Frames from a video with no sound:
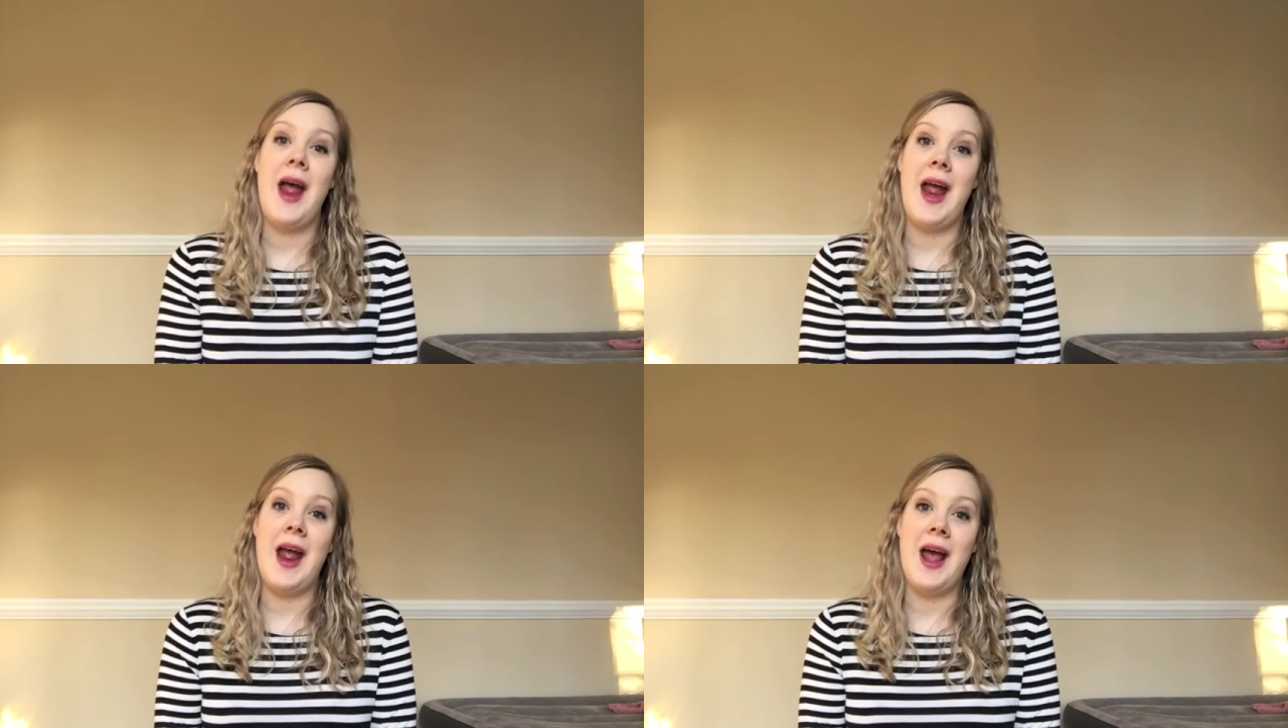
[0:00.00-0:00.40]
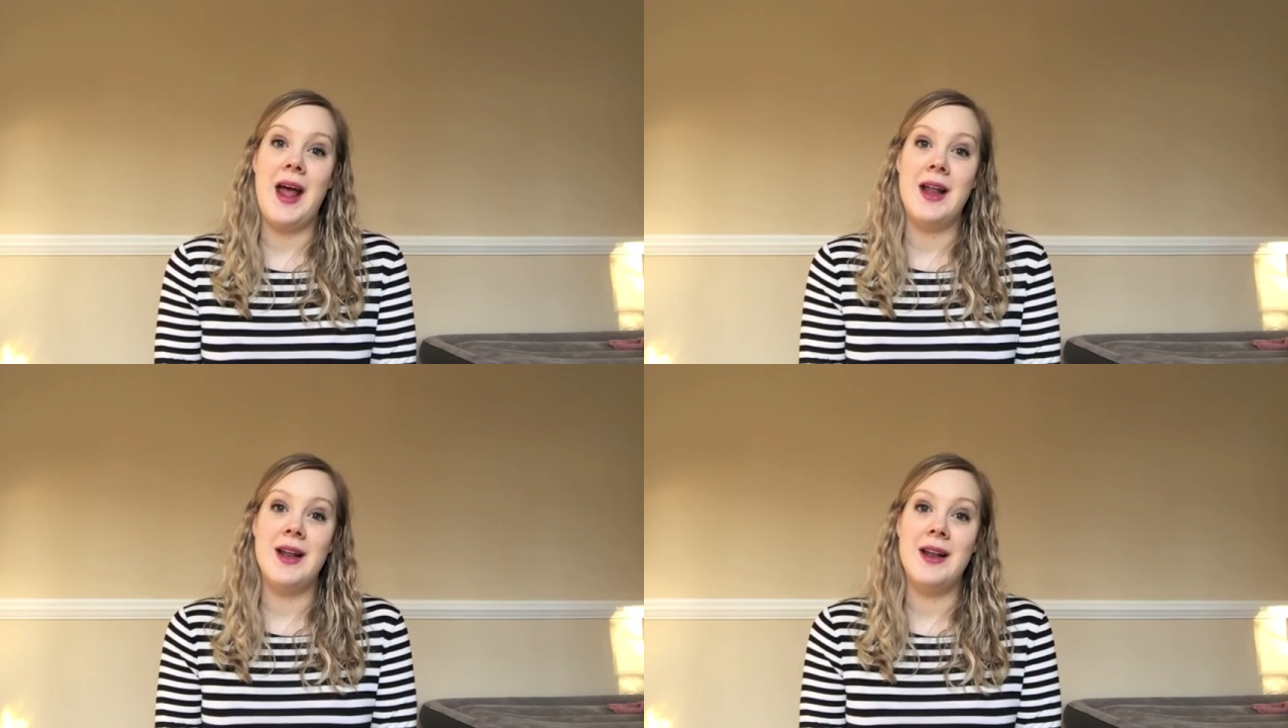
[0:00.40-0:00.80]

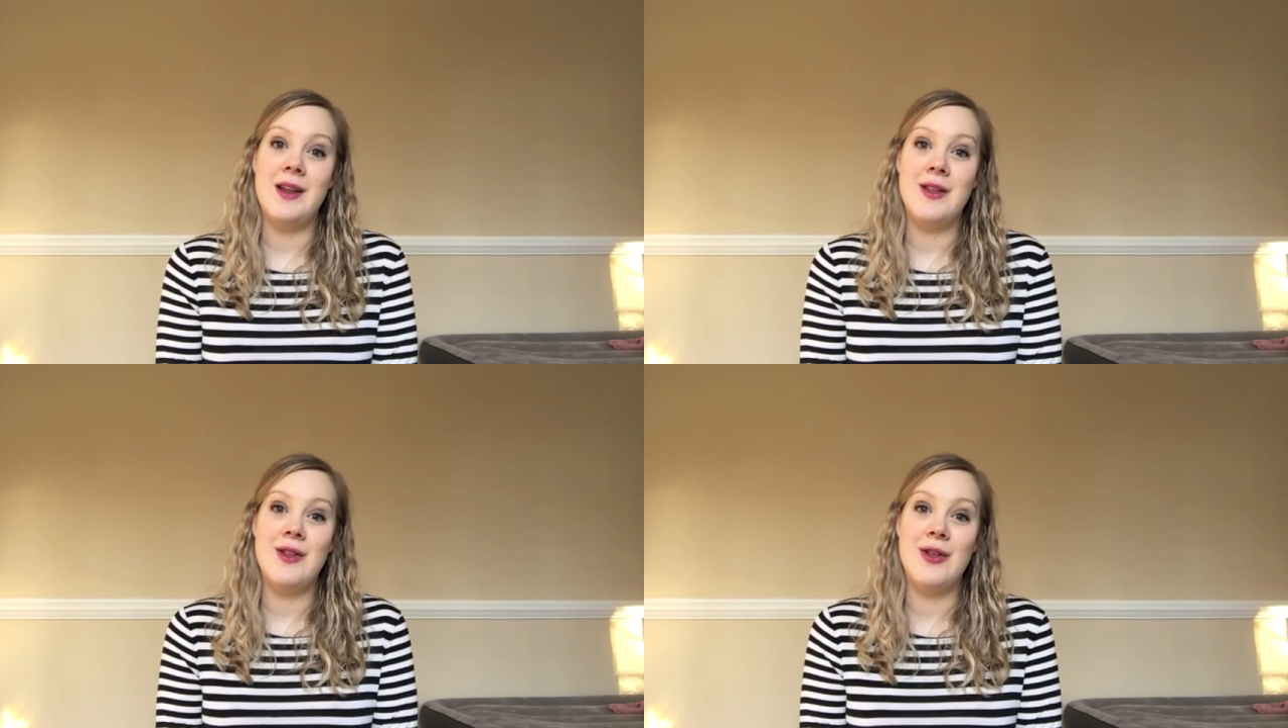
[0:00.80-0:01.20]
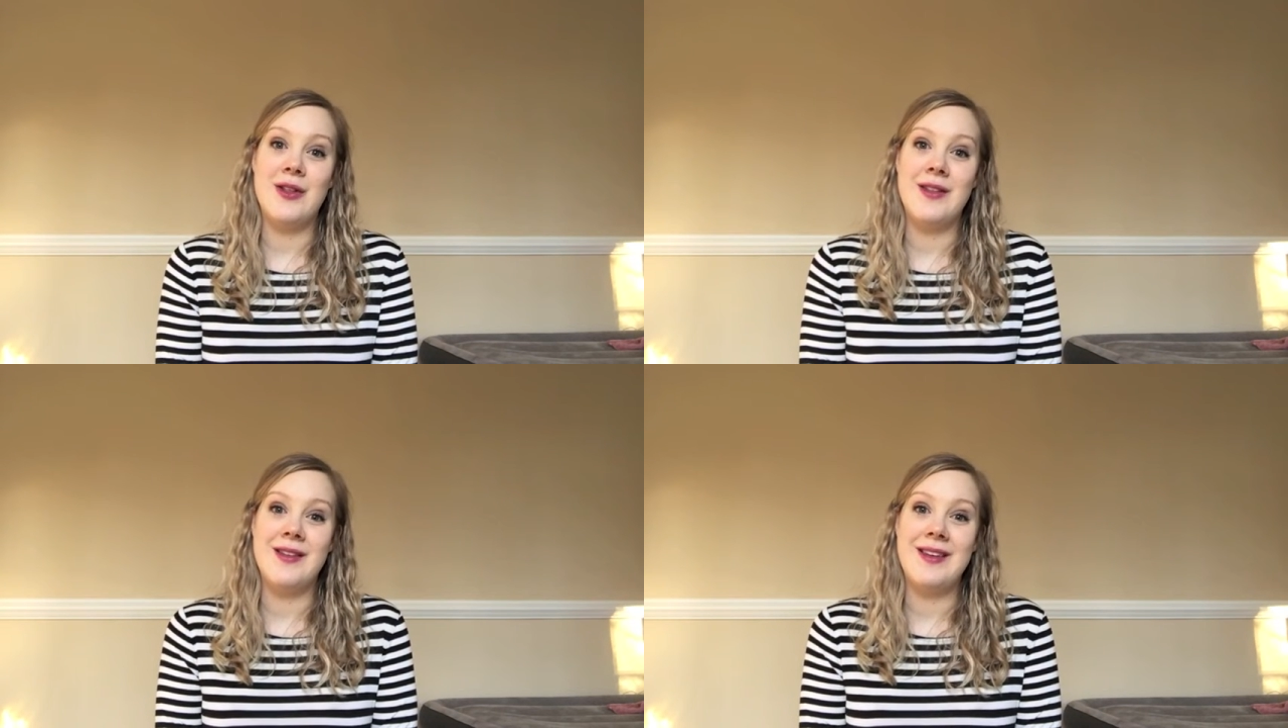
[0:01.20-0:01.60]
and
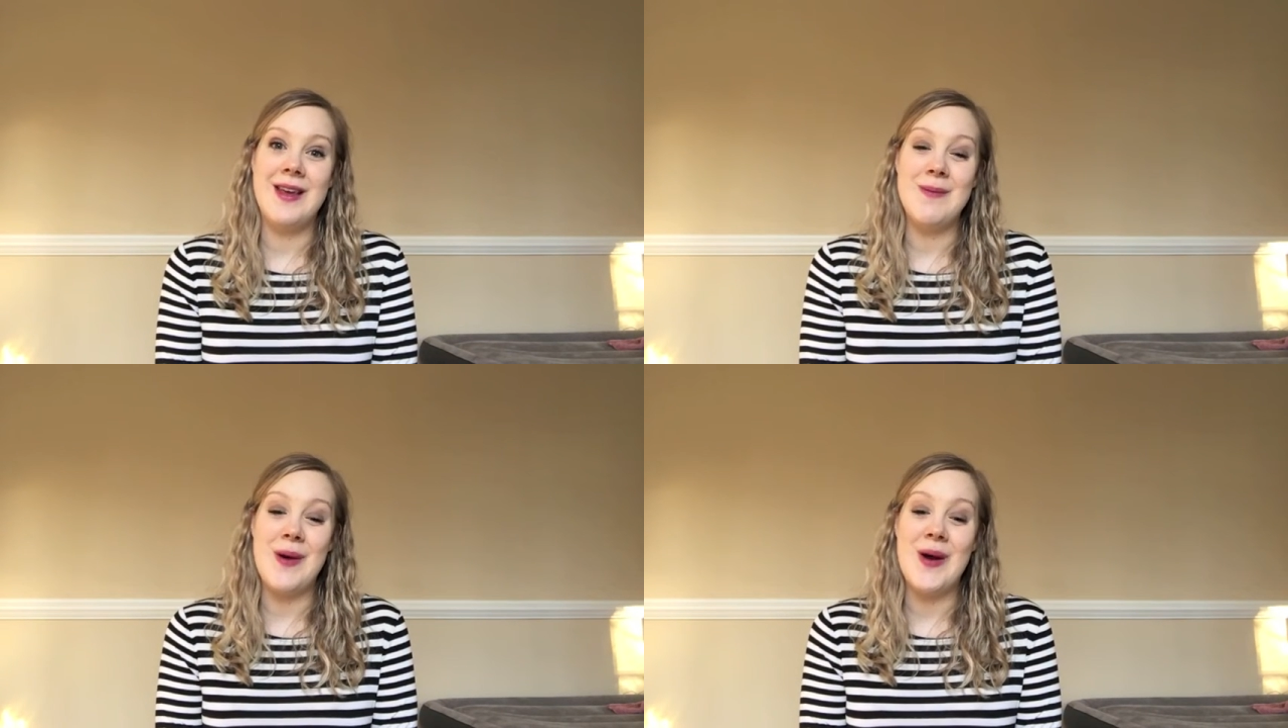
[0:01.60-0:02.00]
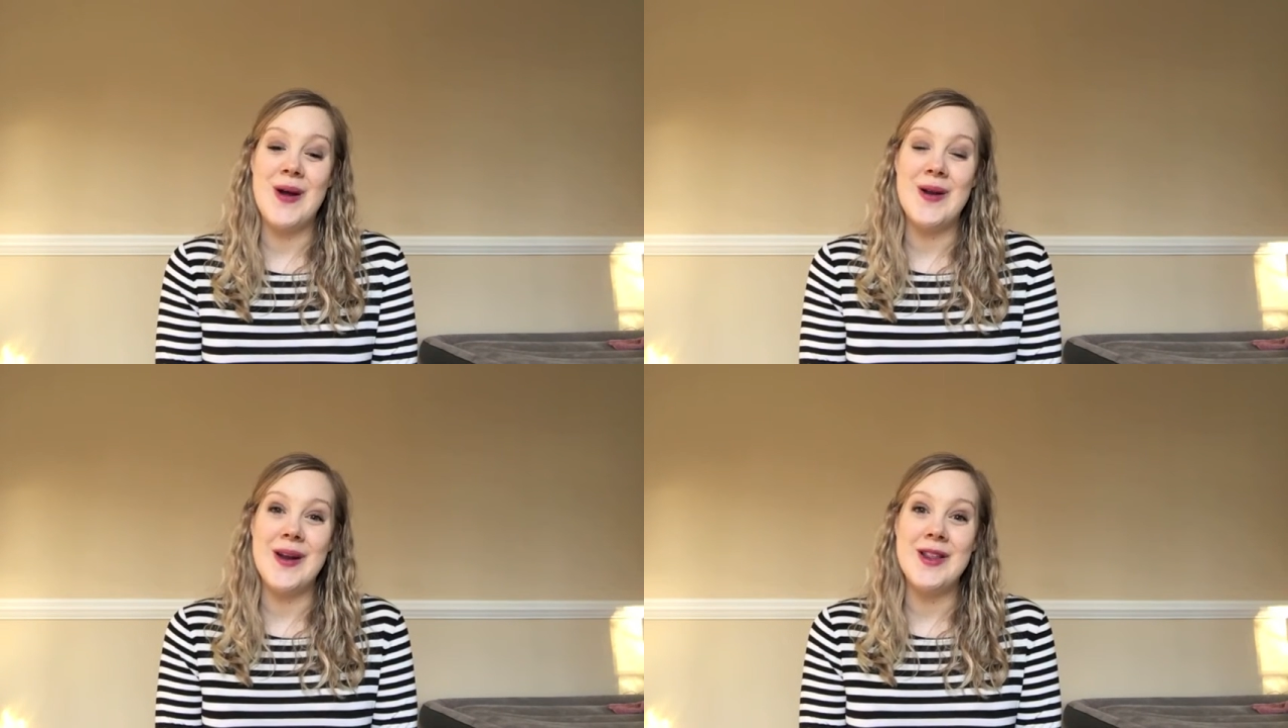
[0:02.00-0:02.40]
just keep
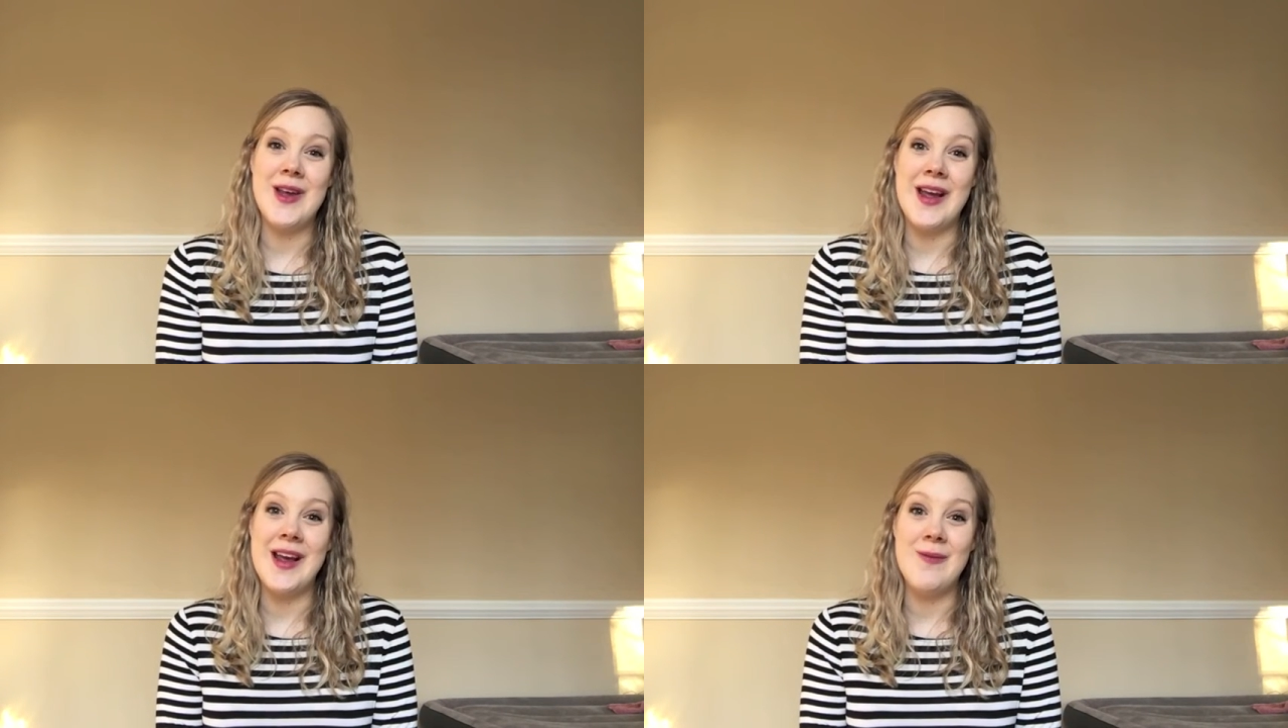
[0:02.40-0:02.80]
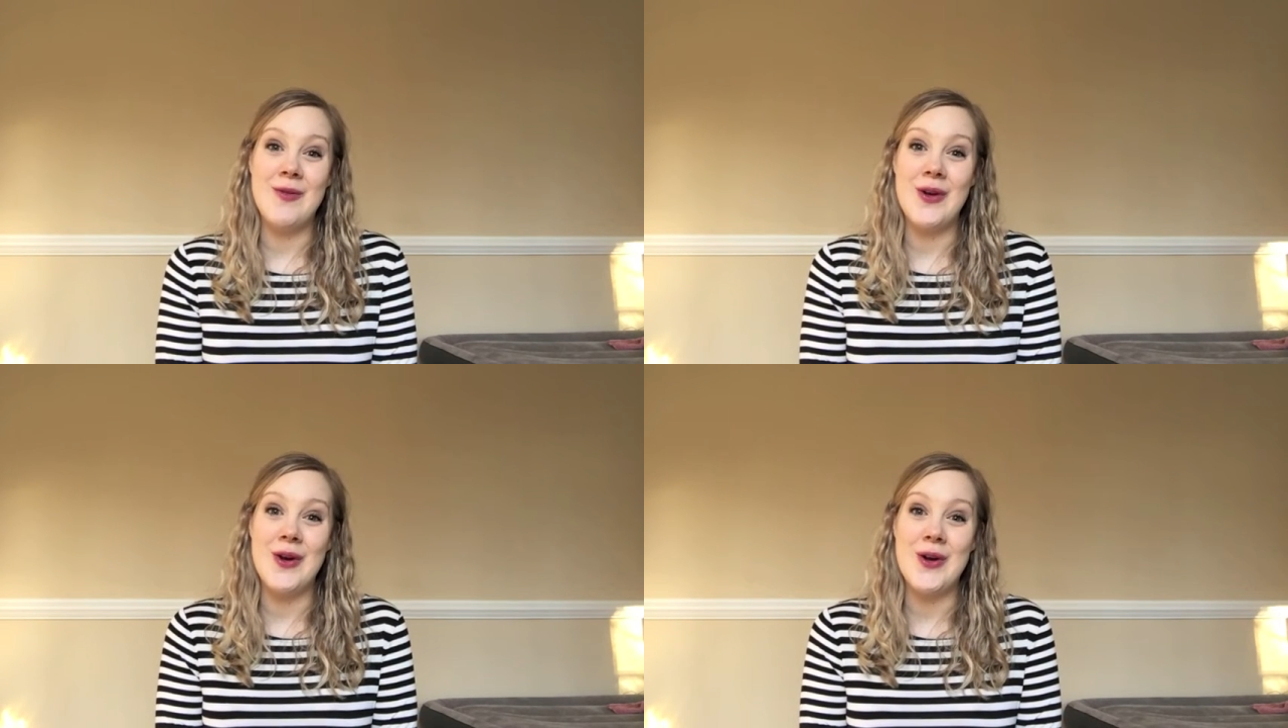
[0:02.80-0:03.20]
on checking up
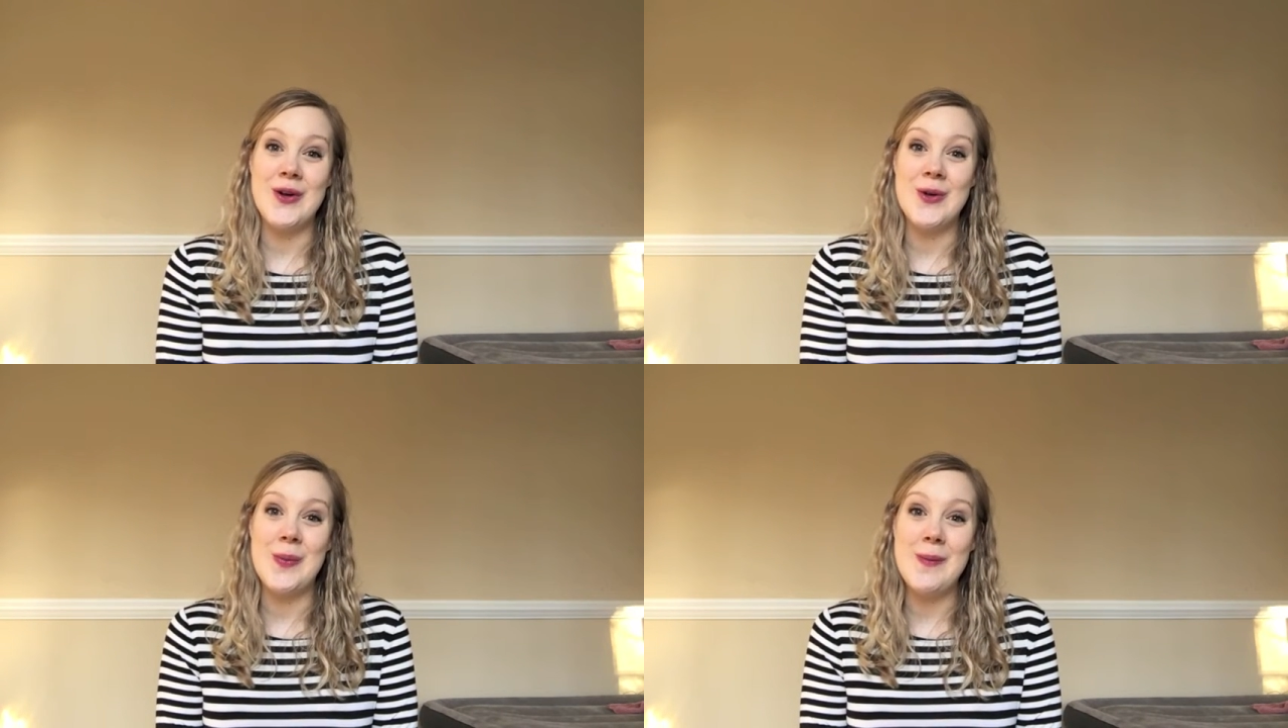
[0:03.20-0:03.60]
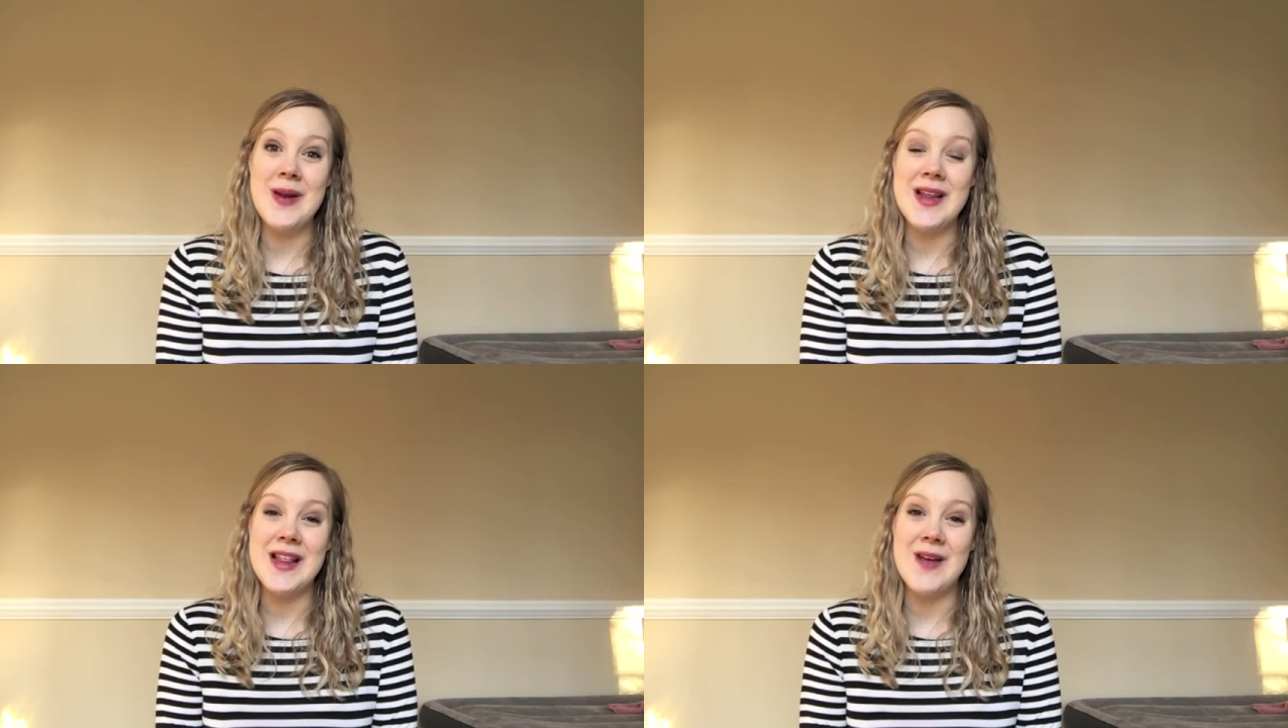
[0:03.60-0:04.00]
for new bump dates